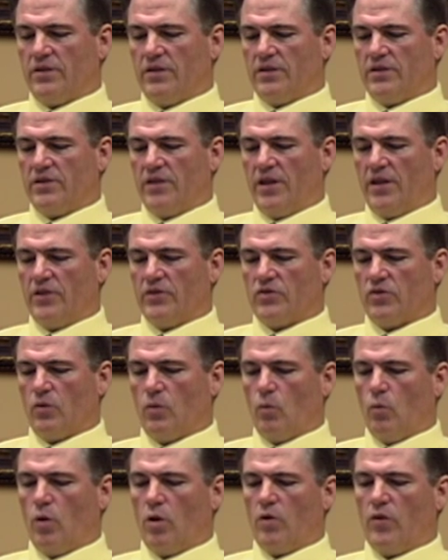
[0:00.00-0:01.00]
that says,
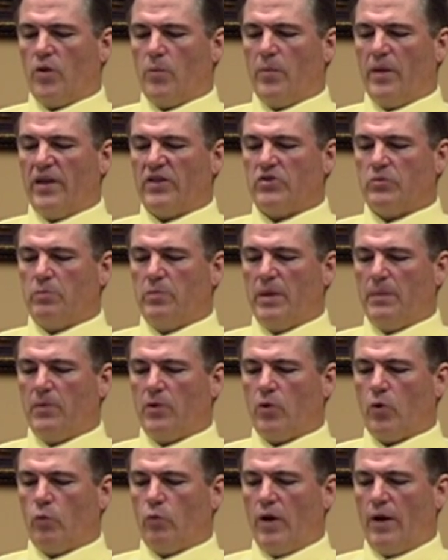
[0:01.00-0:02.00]
what are the best
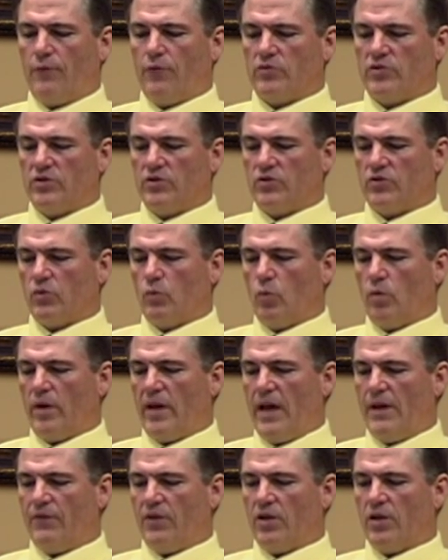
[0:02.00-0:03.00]
biblical references toward
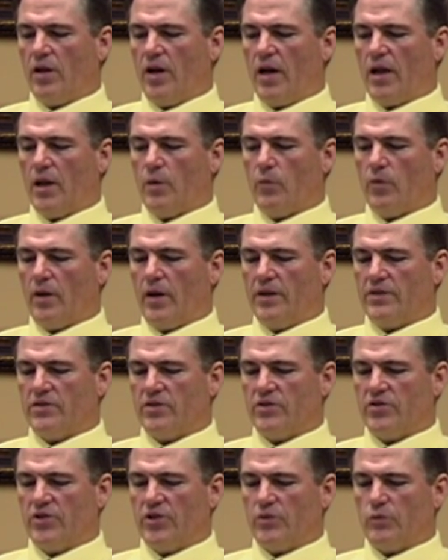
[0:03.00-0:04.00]
having godly
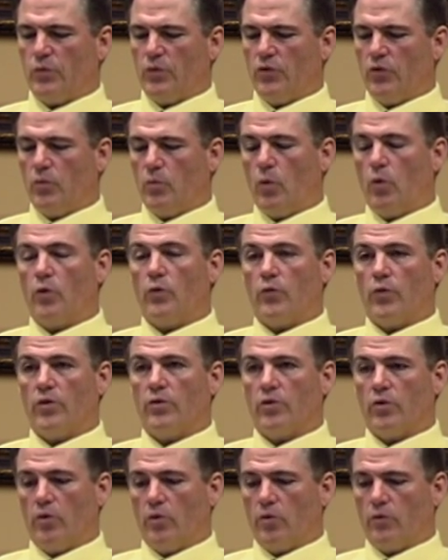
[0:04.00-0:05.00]
relationships with your
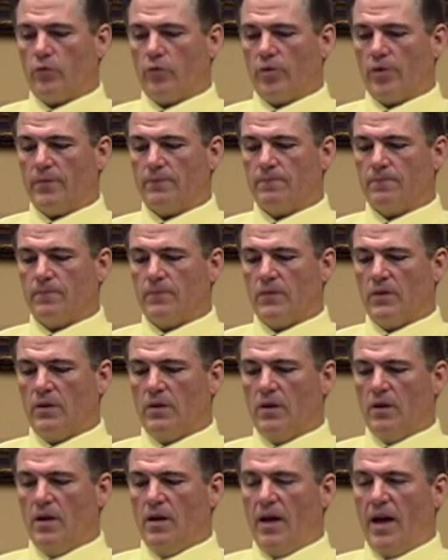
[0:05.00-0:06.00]
boyfriend or girlfriend?
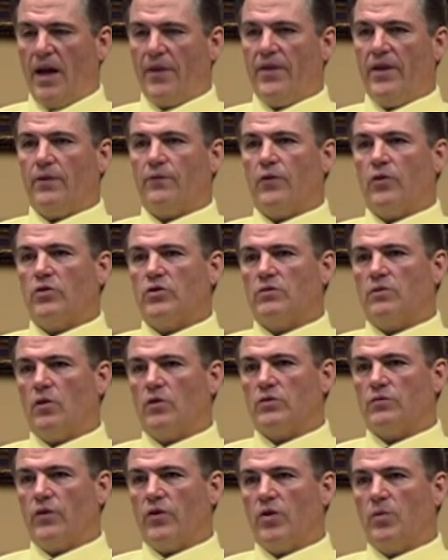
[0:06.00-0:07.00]
I think first of
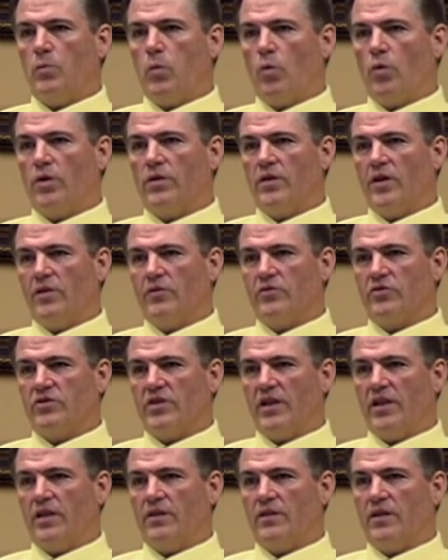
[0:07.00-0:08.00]
all it's very important to
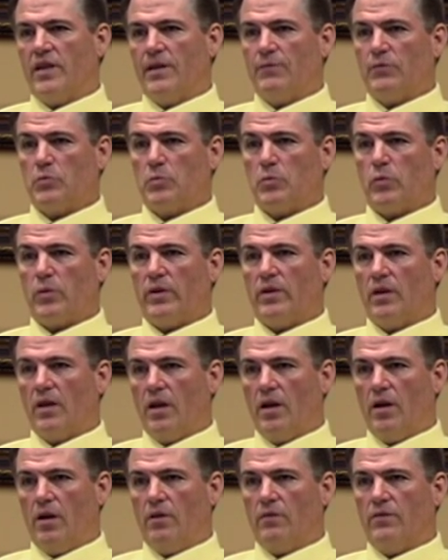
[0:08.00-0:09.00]
understand the difference between
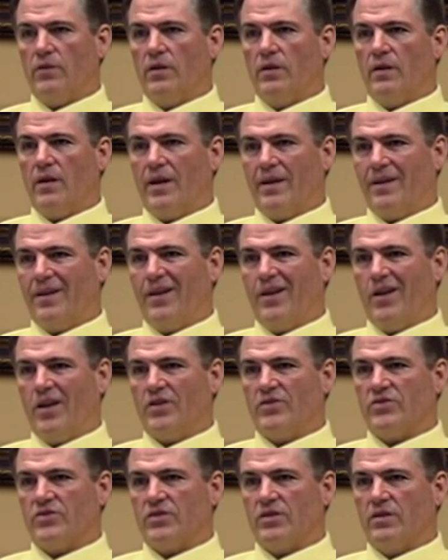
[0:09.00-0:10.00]
love and
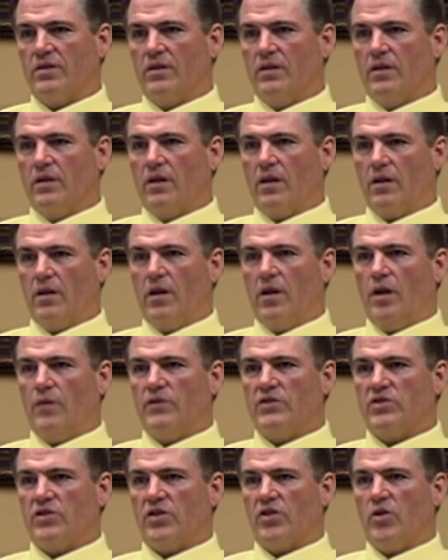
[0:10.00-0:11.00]
lust. Love
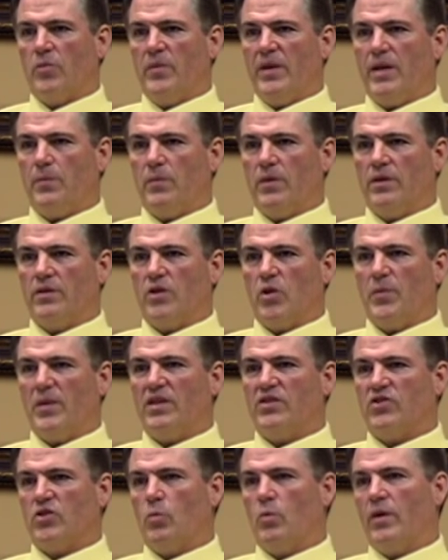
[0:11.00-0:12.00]
is a commitment to
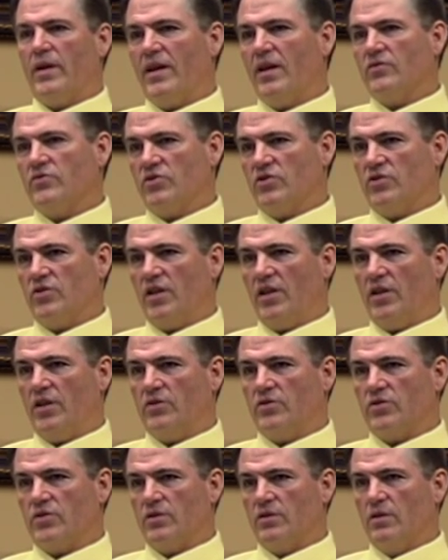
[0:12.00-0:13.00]
meet someone else's
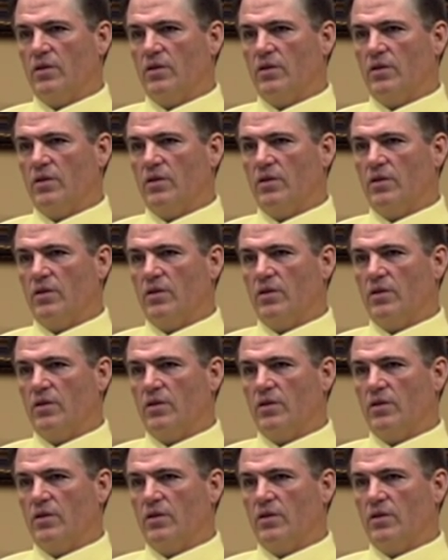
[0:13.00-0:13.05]
needs,